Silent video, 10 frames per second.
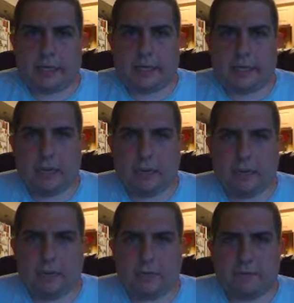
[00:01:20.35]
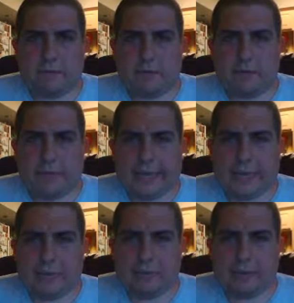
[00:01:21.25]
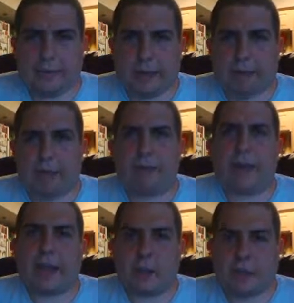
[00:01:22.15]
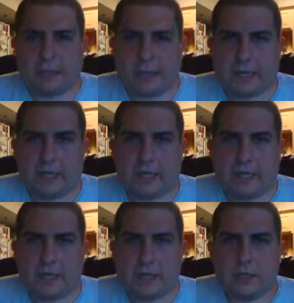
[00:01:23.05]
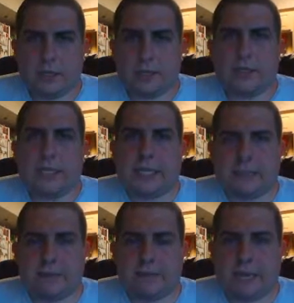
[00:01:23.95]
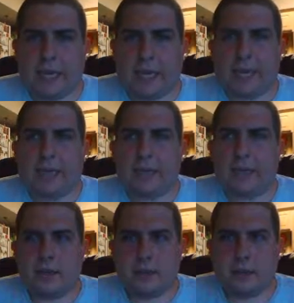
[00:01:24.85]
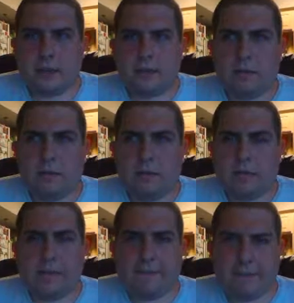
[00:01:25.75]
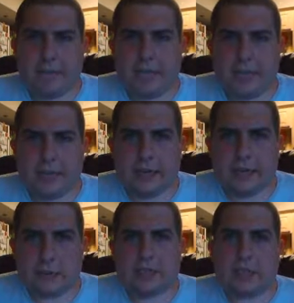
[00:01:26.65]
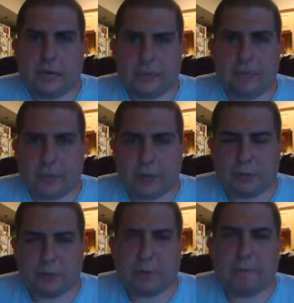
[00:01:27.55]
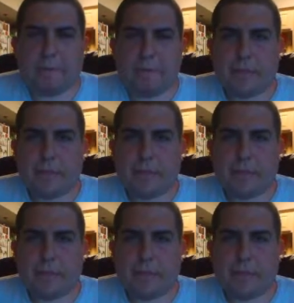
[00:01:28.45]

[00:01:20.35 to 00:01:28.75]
you know, I don't feel like it should be a prerequisite to go see this movie. And thankfully, it was not a prerequisite.